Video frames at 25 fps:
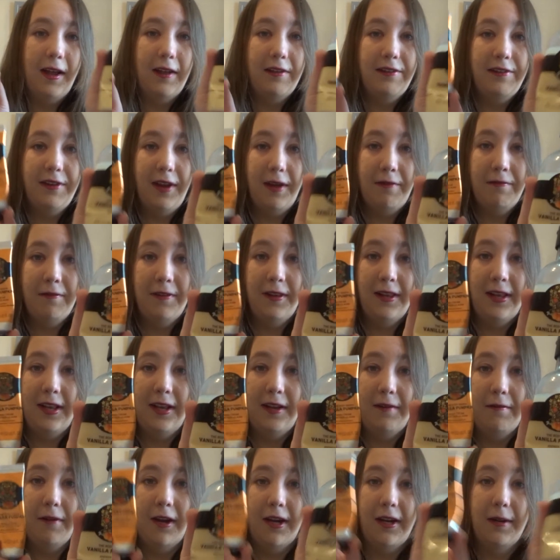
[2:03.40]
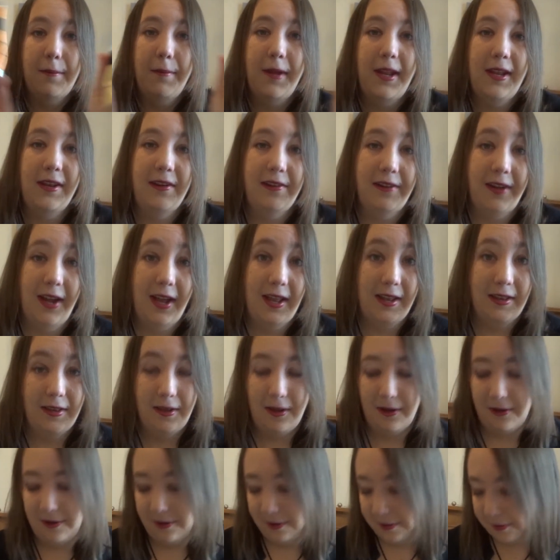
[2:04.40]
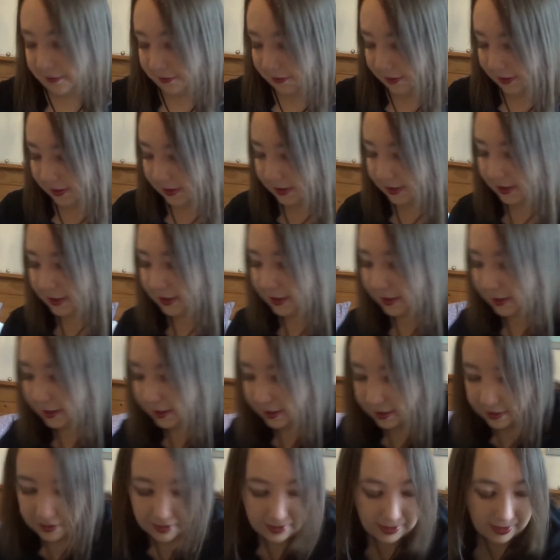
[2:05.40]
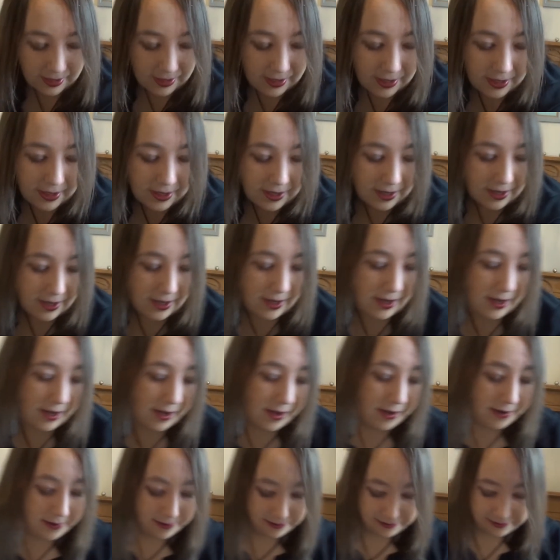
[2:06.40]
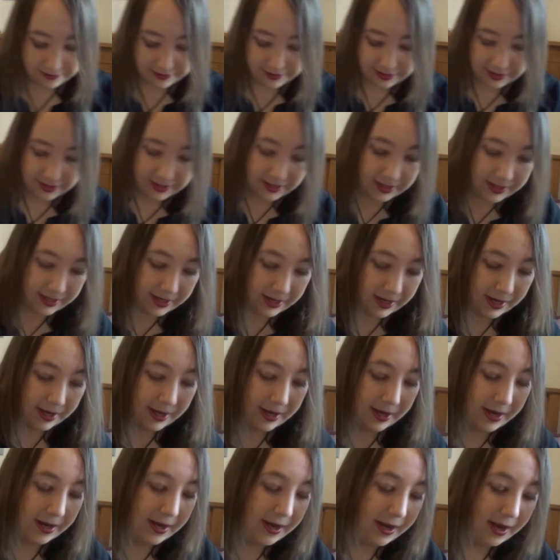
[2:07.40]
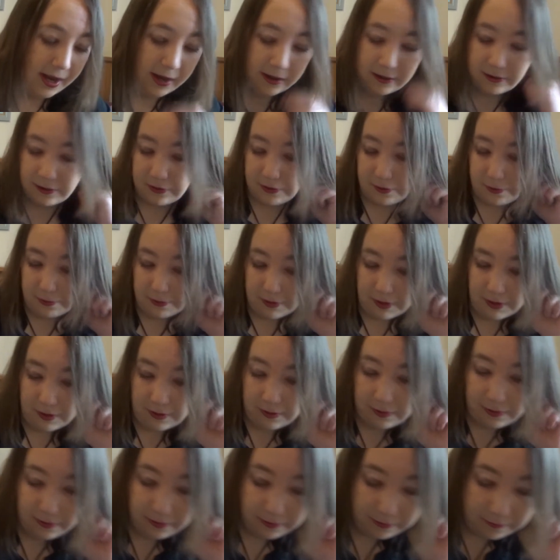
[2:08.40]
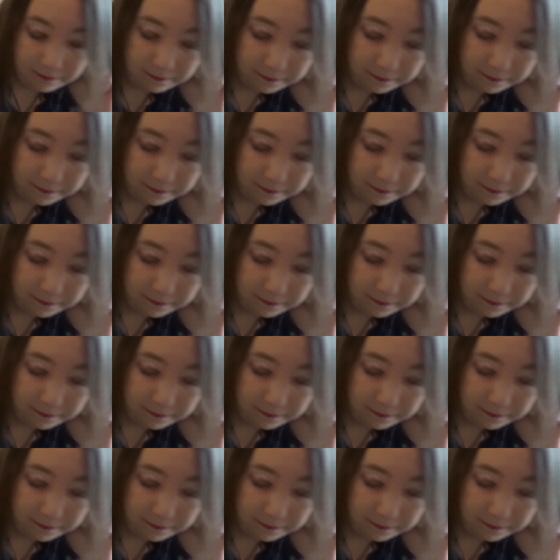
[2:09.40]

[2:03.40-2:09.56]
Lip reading: definitely recommend getting those. And the next one,